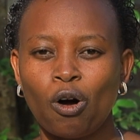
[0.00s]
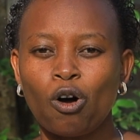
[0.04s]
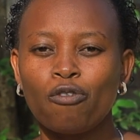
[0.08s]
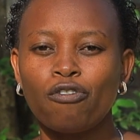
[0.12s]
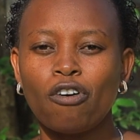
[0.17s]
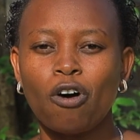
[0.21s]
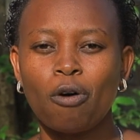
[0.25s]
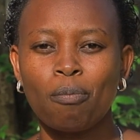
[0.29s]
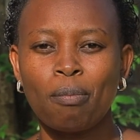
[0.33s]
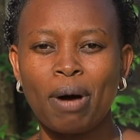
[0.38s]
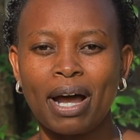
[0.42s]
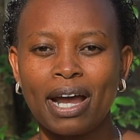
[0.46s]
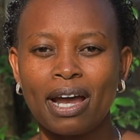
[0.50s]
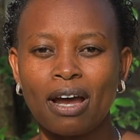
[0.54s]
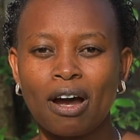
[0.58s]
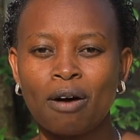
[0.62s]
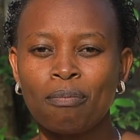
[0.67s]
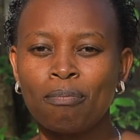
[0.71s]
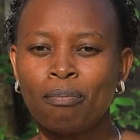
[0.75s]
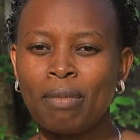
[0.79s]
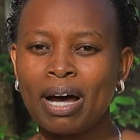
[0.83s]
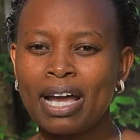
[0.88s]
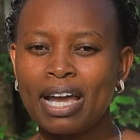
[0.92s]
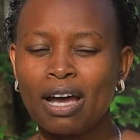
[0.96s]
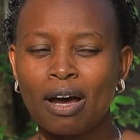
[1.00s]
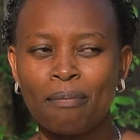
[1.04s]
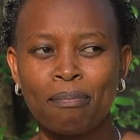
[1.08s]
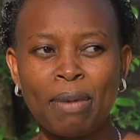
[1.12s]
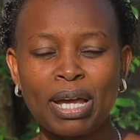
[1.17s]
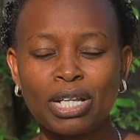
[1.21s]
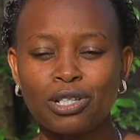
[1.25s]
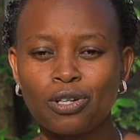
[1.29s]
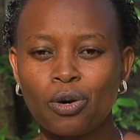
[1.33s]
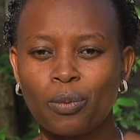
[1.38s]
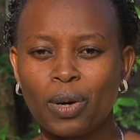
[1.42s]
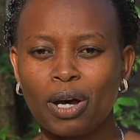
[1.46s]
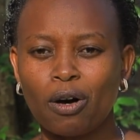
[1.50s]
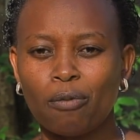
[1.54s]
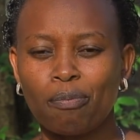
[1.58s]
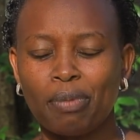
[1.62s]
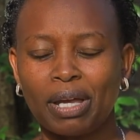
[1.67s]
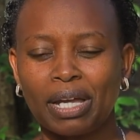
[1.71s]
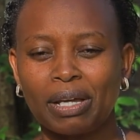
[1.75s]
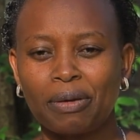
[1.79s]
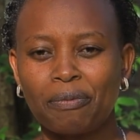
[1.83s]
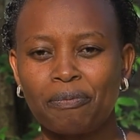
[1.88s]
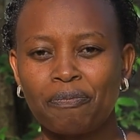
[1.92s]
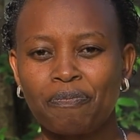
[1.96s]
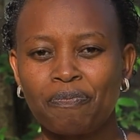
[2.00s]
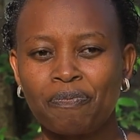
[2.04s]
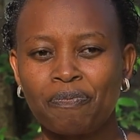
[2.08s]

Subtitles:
of my mental well-being.